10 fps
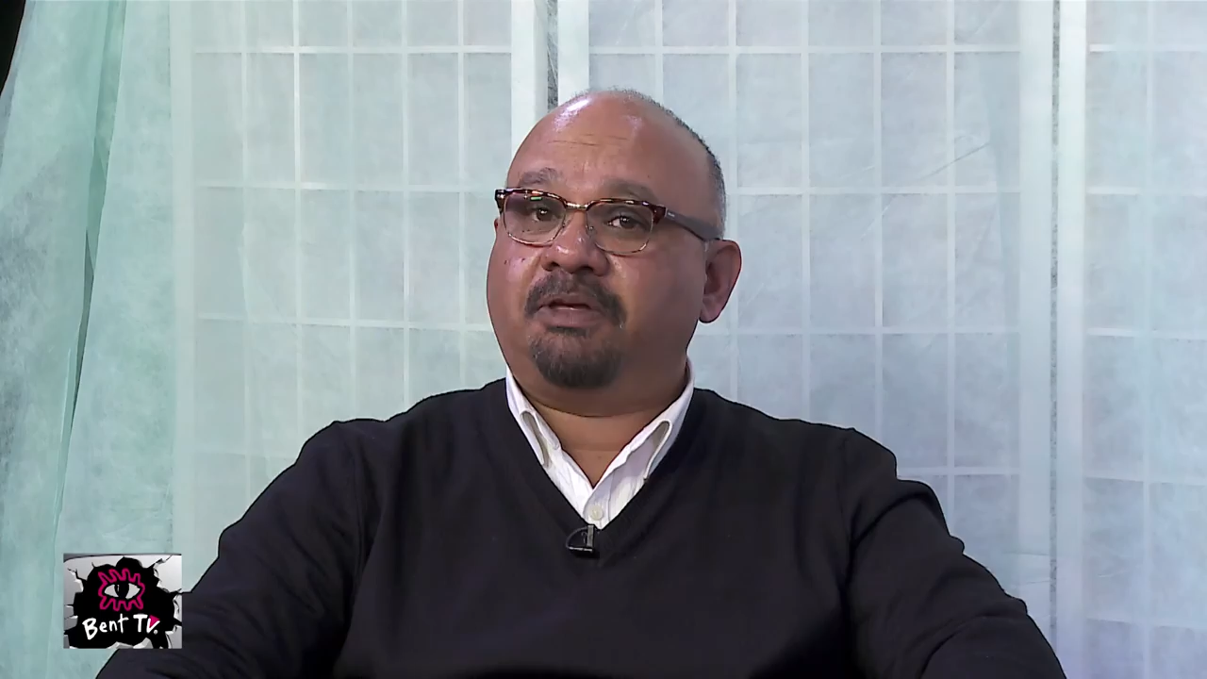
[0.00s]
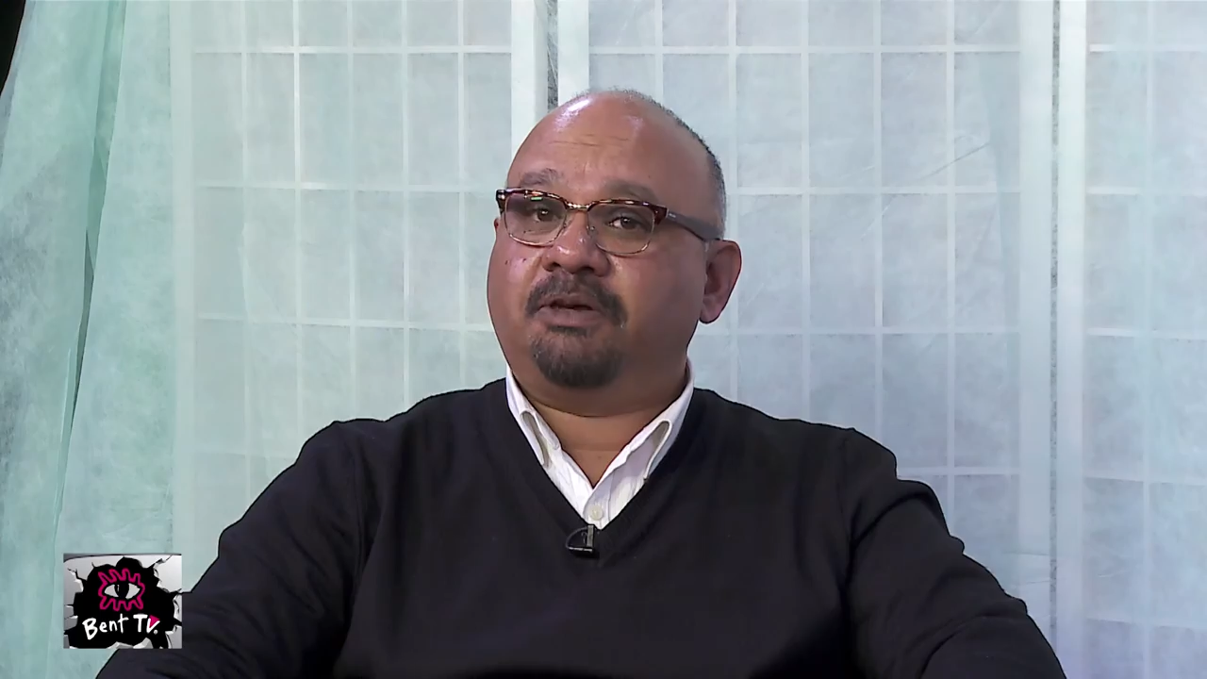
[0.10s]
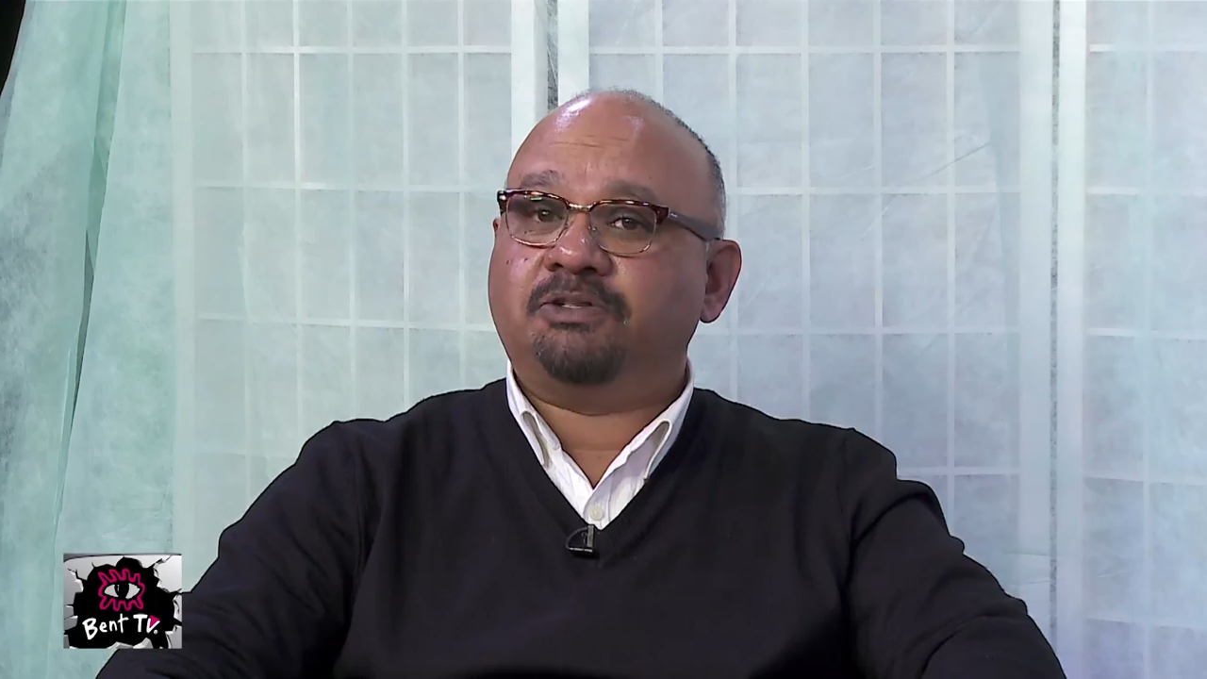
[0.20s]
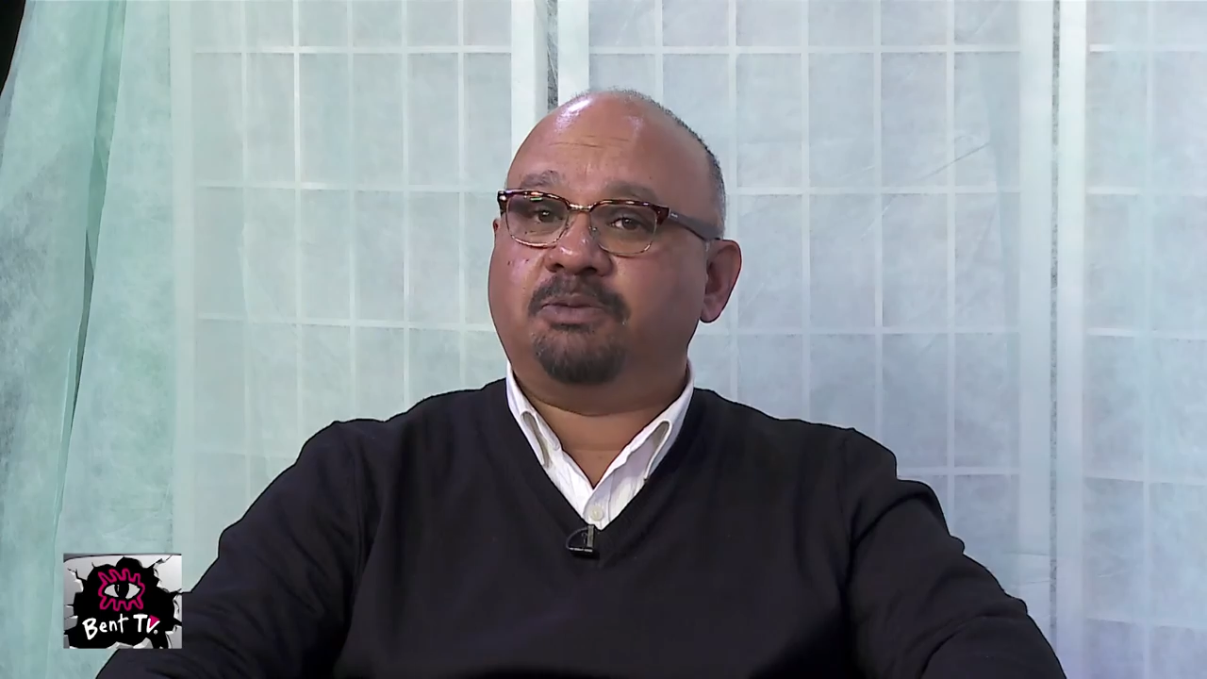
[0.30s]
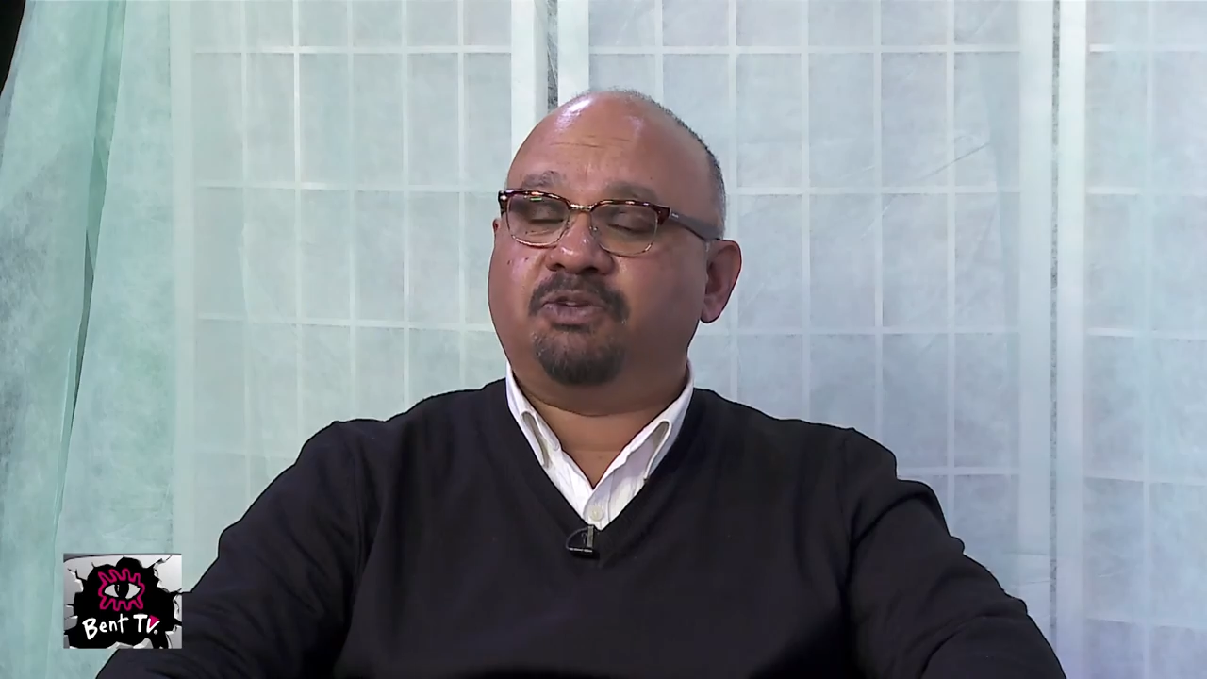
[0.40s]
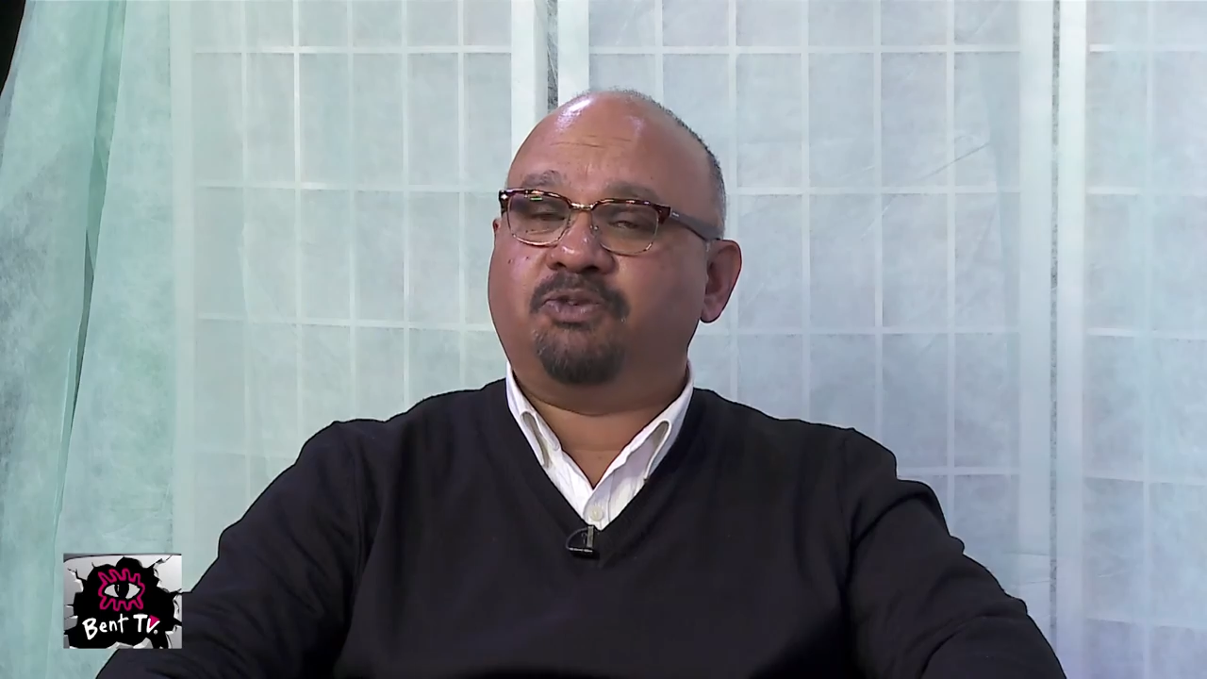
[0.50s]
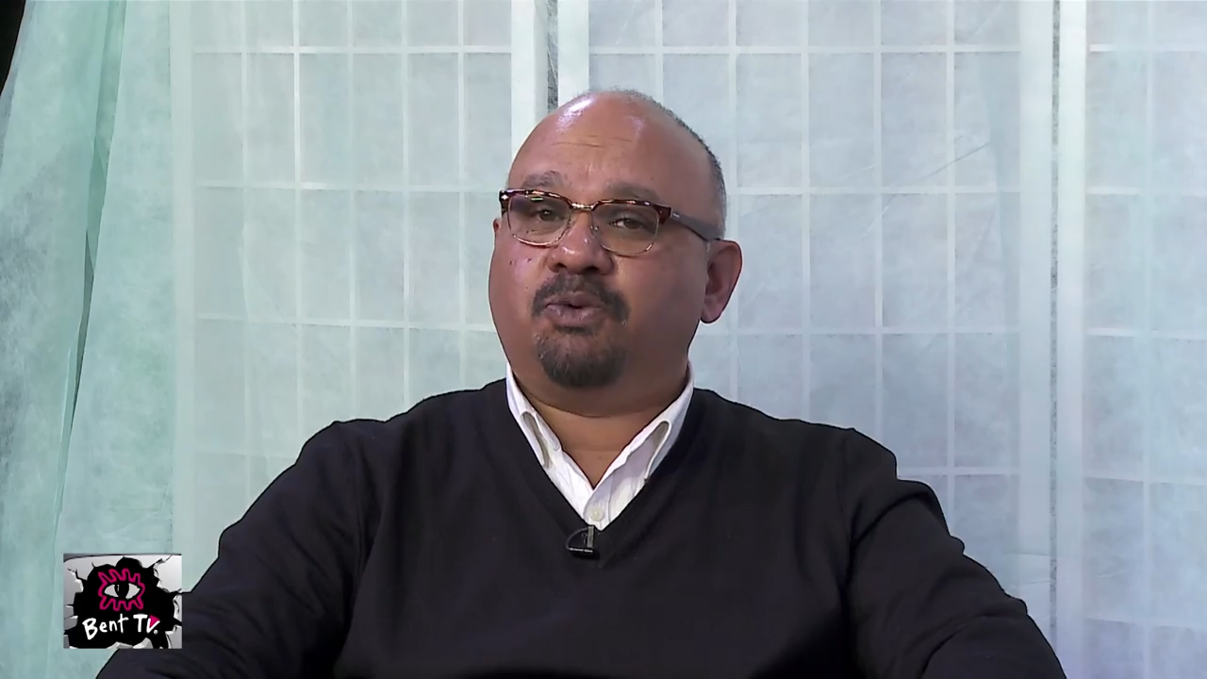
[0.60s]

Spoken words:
Thank you so much